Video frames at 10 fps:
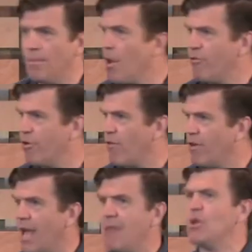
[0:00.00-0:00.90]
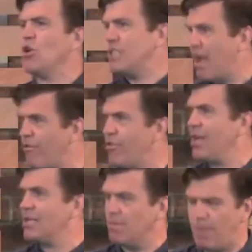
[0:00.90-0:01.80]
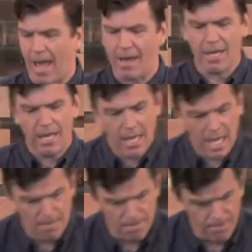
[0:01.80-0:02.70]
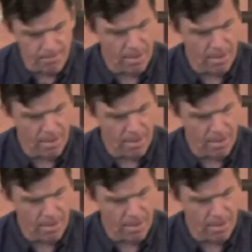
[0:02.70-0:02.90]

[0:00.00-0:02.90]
over and over again because everything is about him.